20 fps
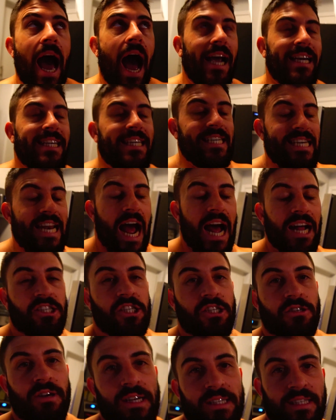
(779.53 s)
I cannot
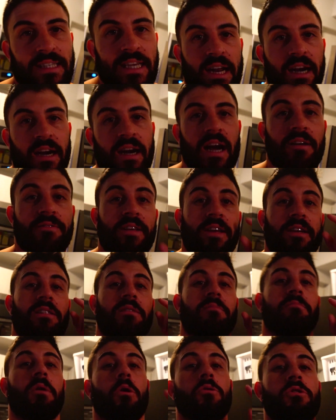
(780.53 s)
stress that enough. That is
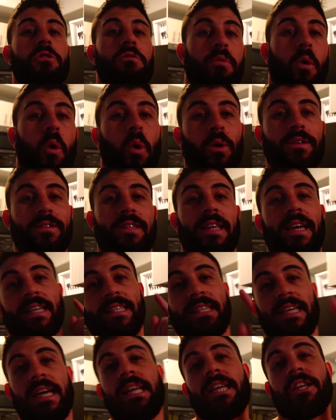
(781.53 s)
the most important thing, is
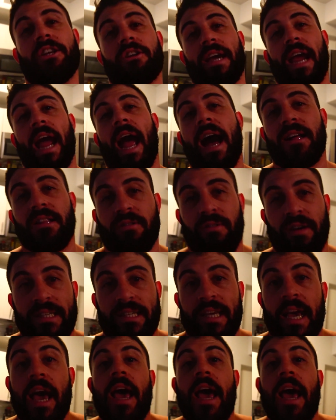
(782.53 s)
hitting your calories.